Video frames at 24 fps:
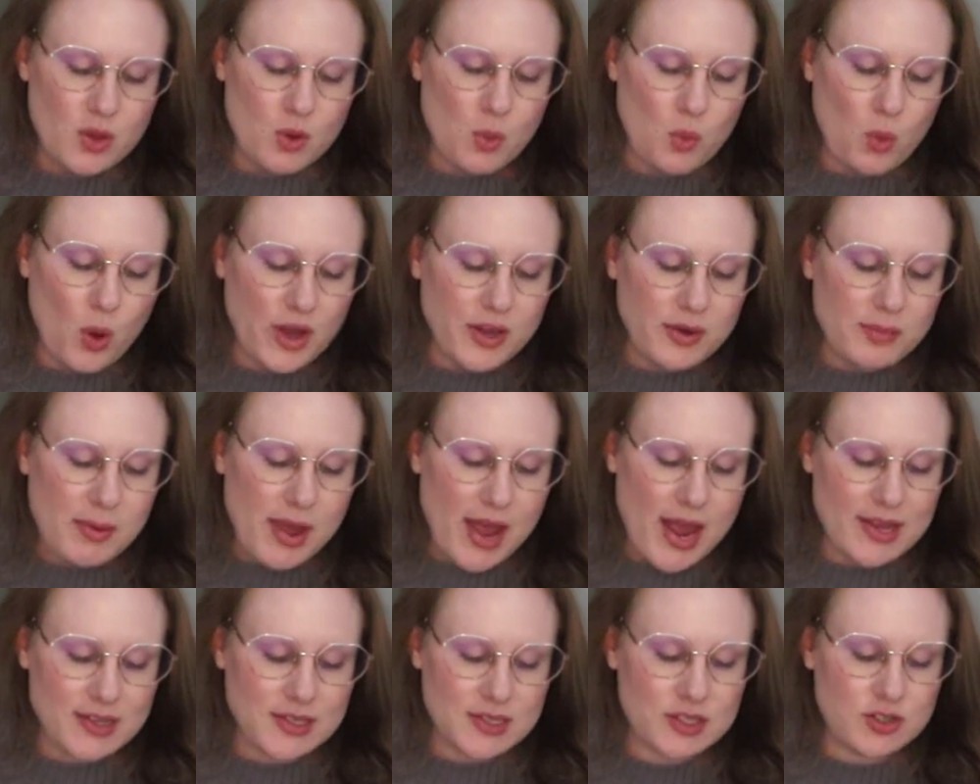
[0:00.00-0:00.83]
One
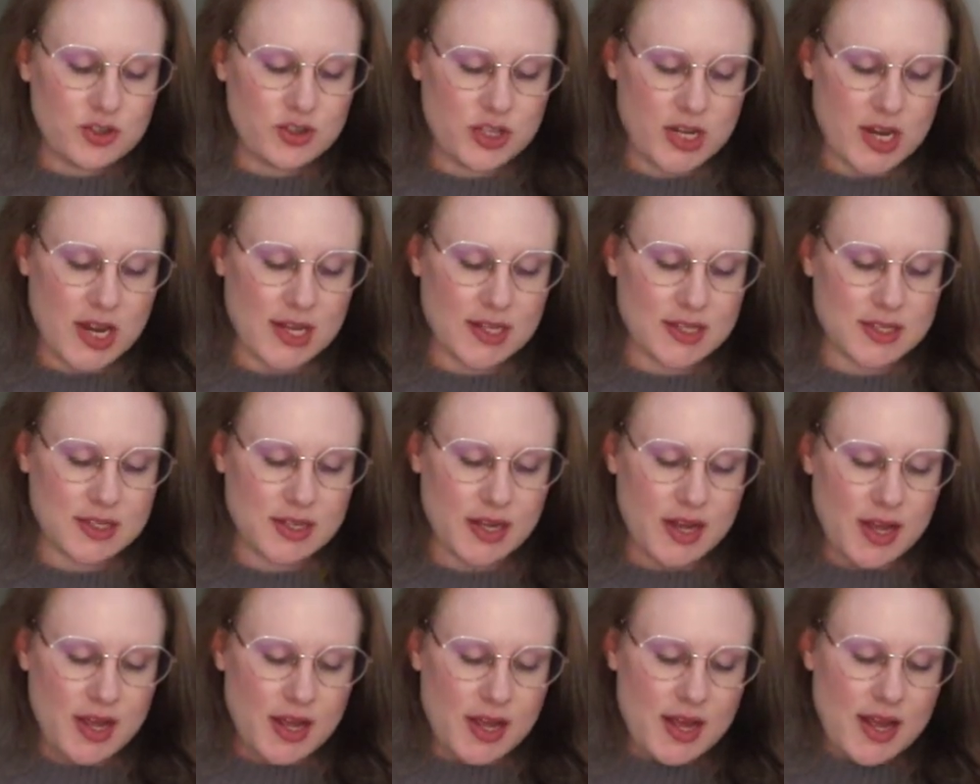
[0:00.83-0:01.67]
passage states,
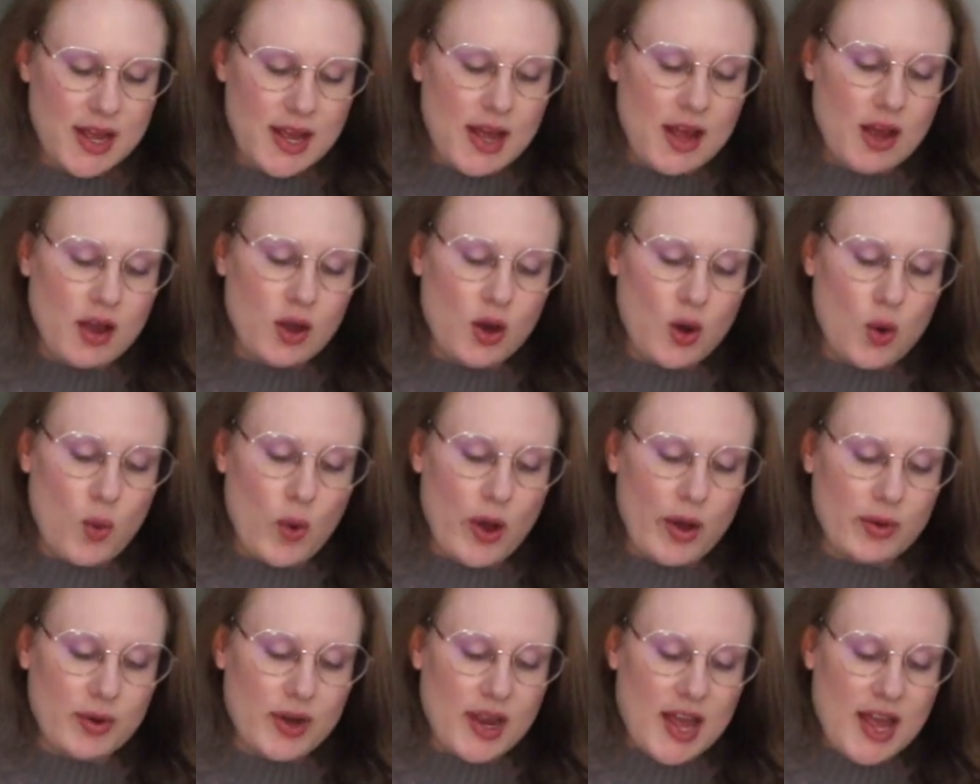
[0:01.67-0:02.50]

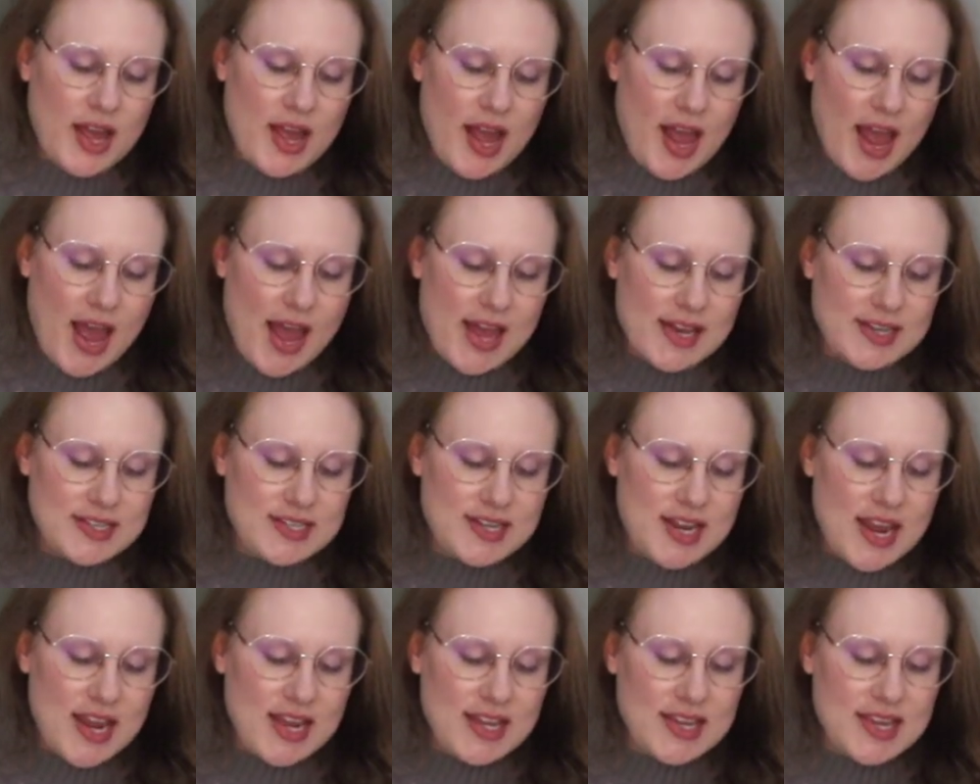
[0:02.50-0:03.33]
quote, "And
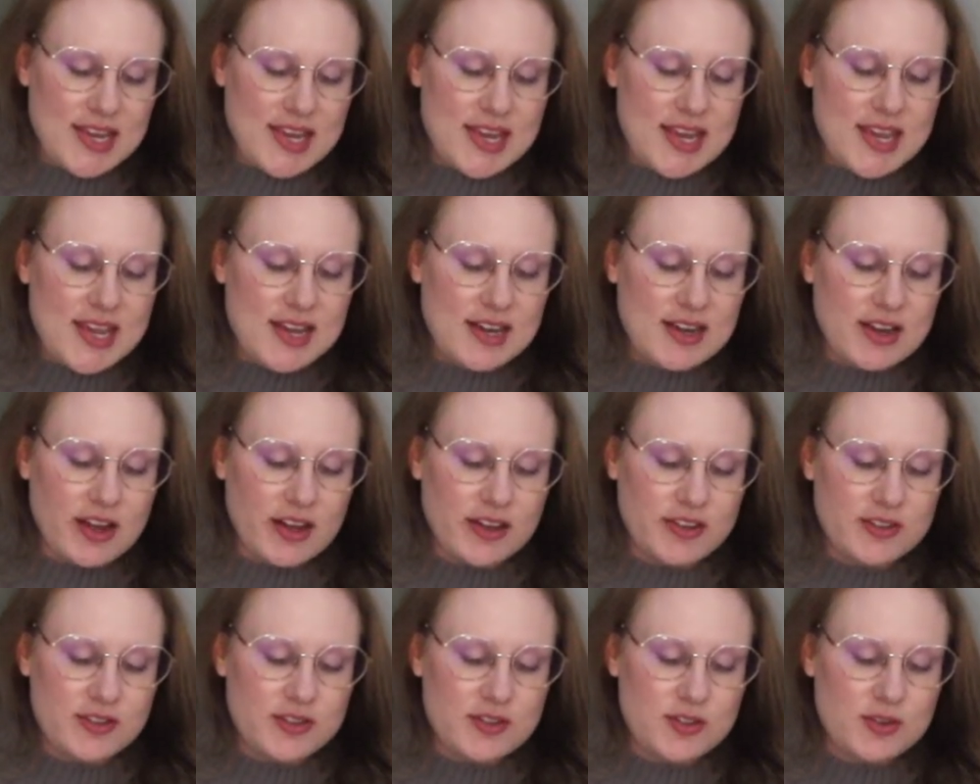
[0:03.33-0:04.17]
take heed
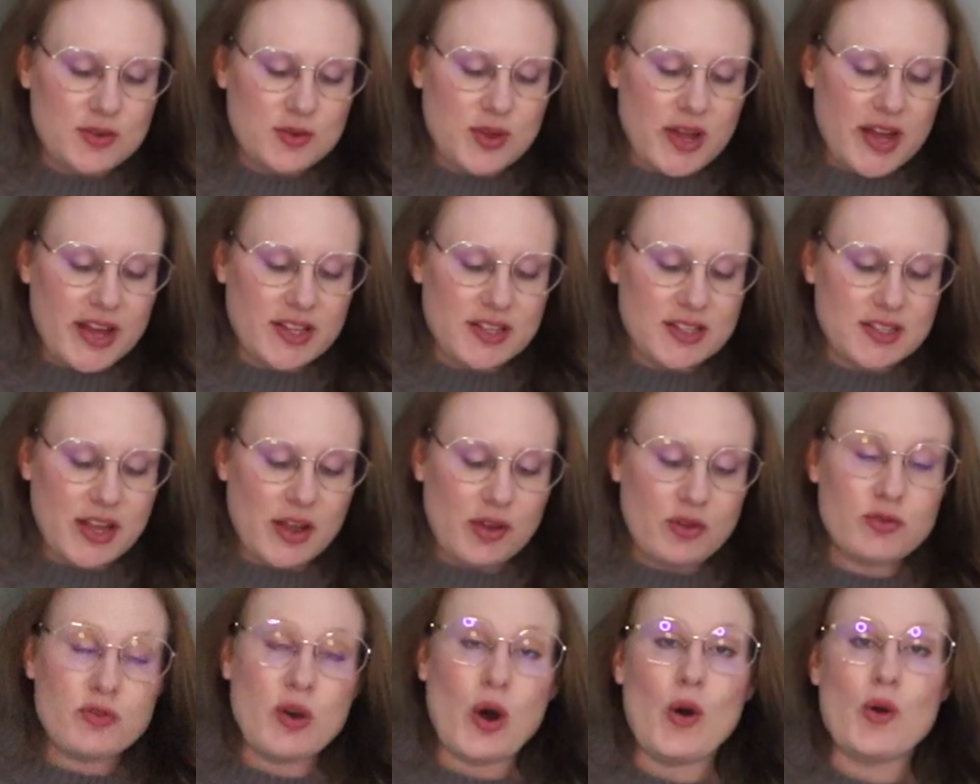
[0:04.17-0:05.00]
unto
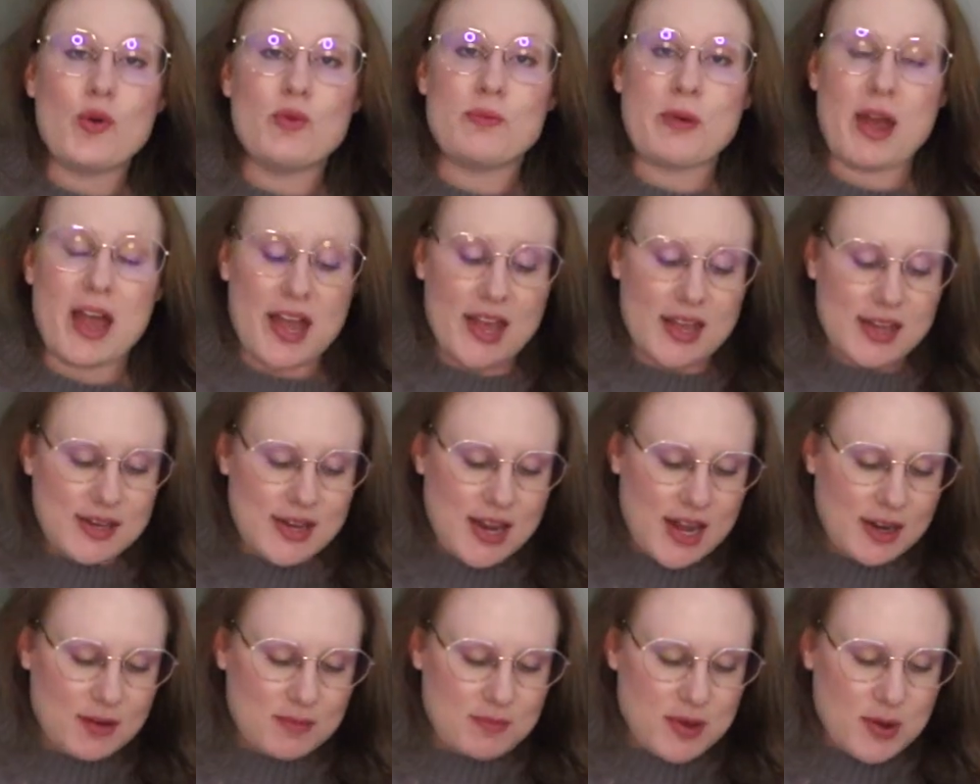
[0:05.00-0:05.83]
thyself, O
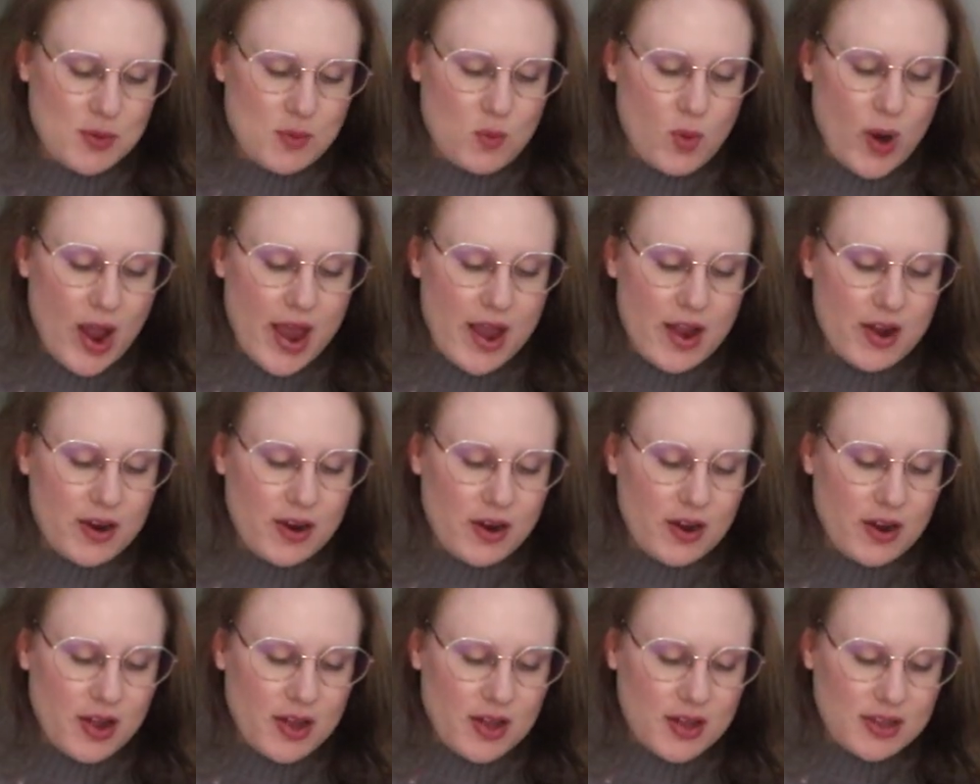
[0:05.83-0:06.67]
man, and
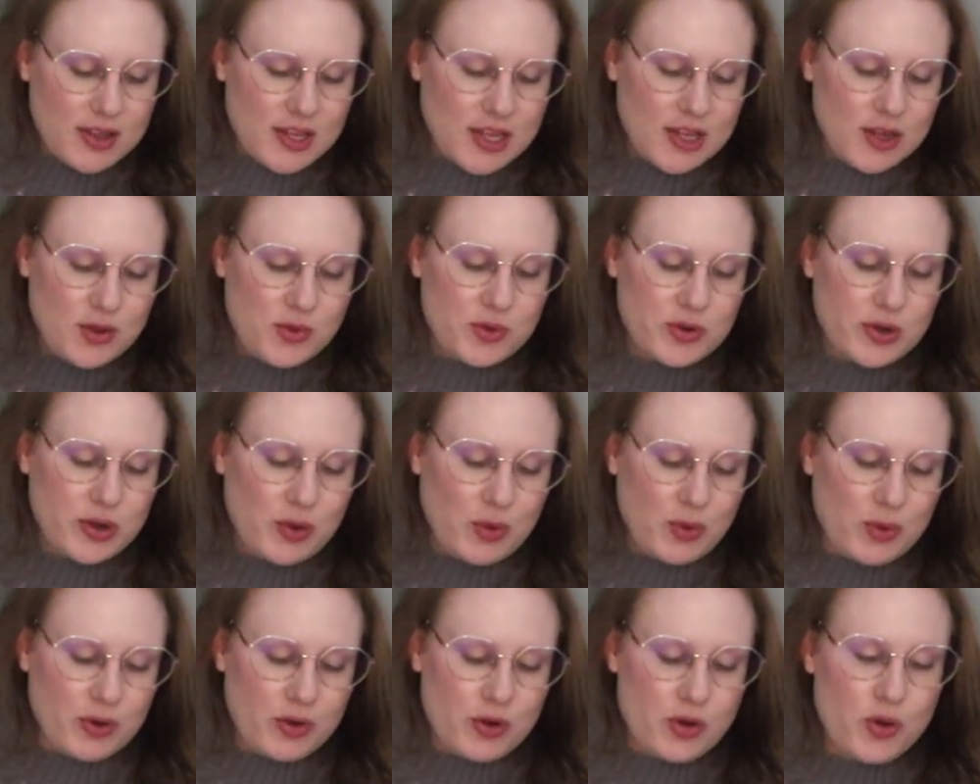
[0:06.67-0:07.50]
beware the
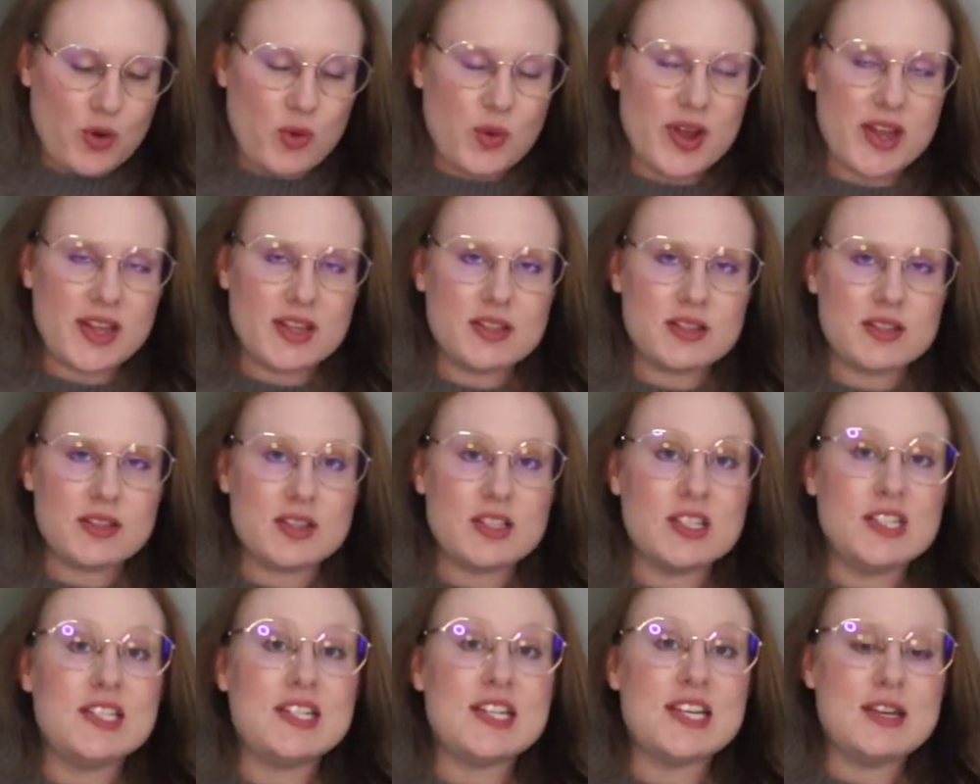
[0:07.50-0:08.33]
unicorn who is
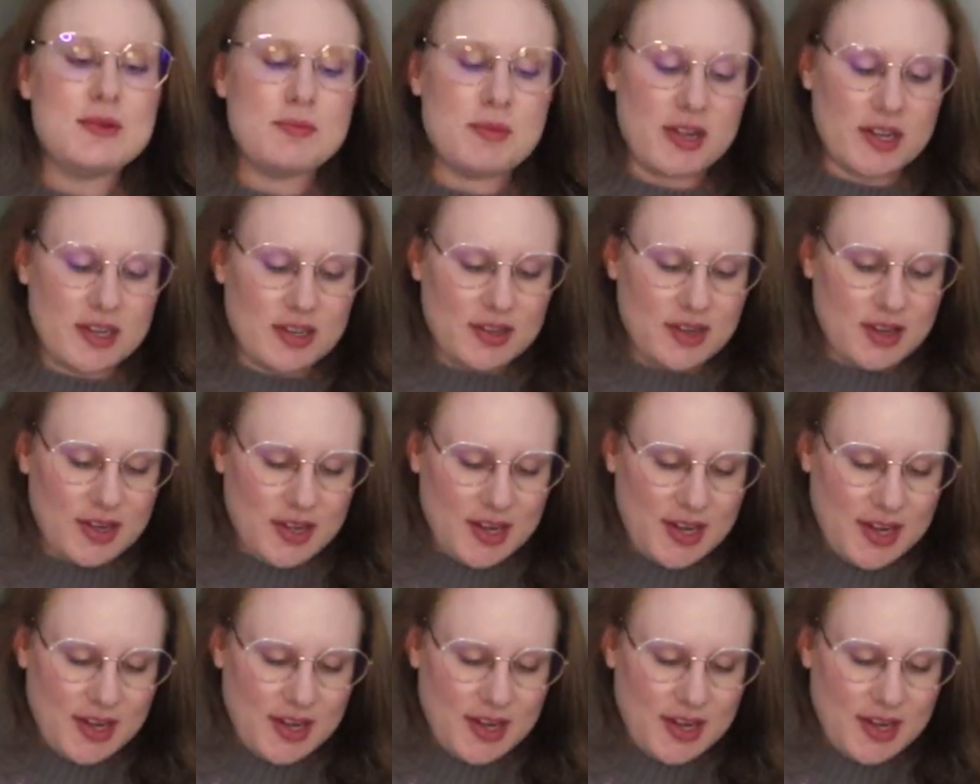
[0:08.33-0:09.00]
the demon."